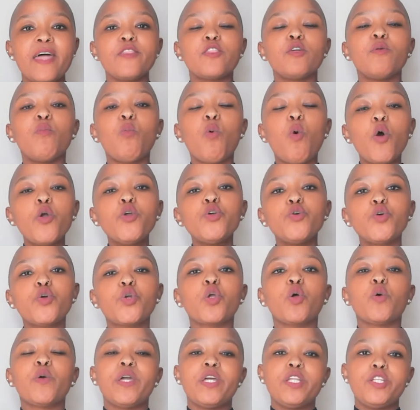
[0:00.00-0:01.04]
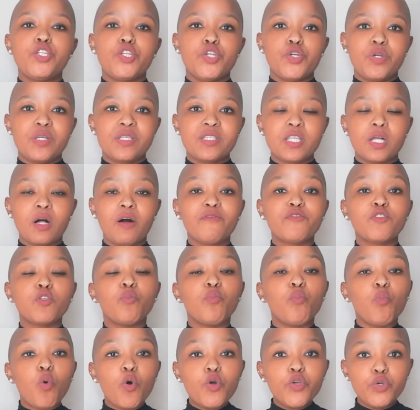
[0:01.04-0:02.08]
The more you grow into yourself, the
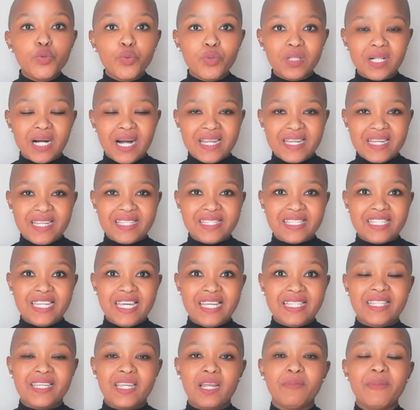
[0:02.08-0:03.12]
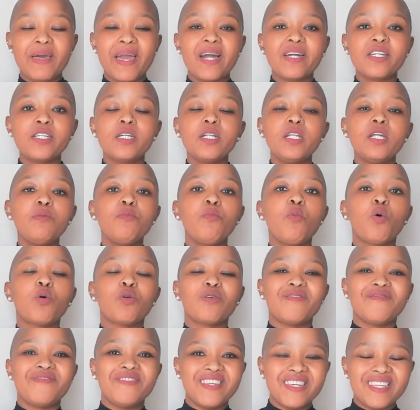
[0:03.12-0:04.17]
more you will understand that I'm actually more
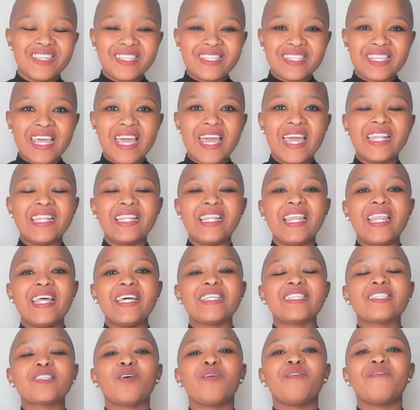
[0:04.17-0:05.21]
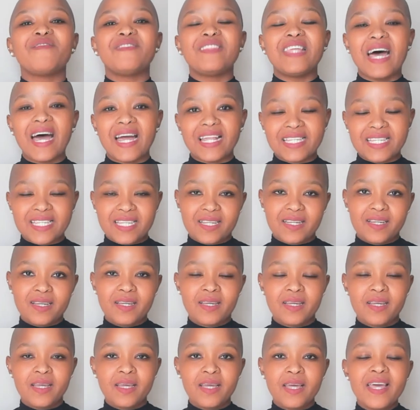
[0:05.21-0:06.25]
of this and less of that.
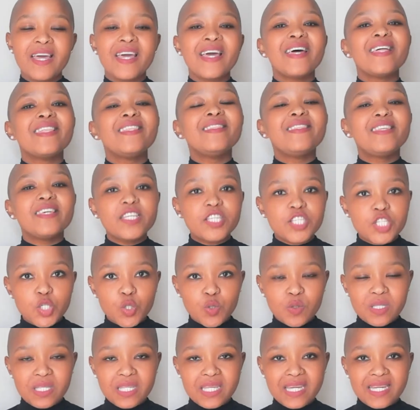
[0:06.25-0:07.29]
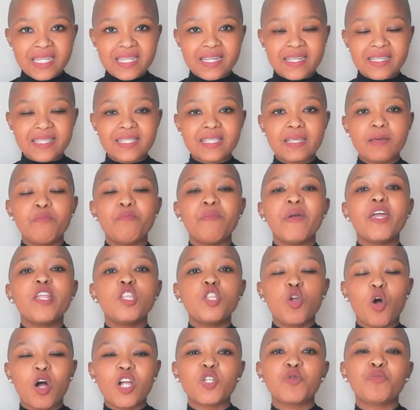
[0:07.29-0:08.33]
This uniqueness may
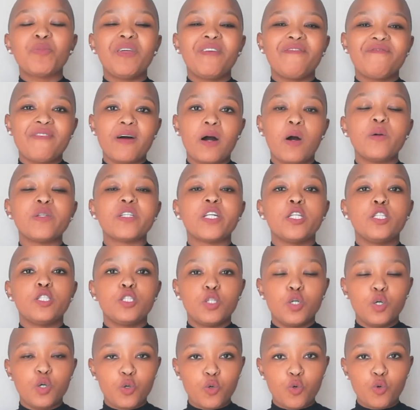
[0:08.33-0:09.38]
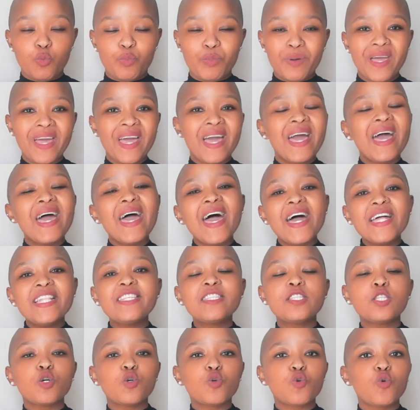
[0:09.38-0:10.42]
not be found in the group.
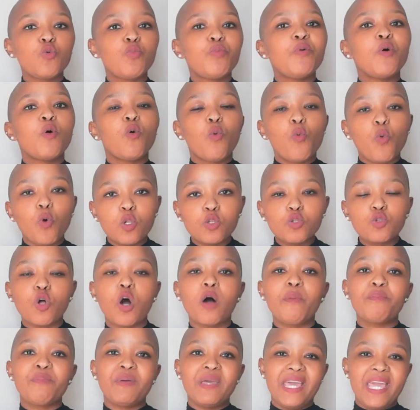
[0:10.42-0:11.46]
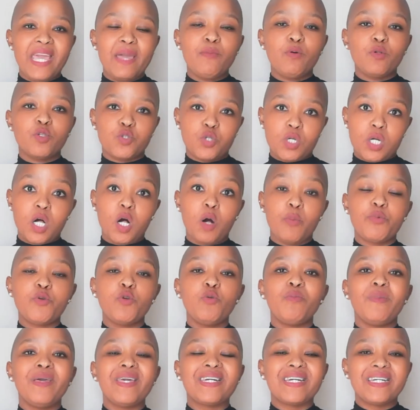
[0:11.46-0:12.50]
Hence, the group will not be able to help
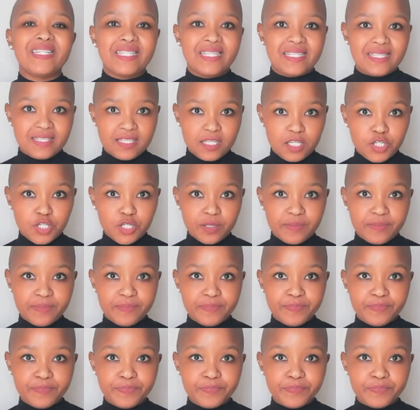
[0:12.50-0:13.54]
you make a decision.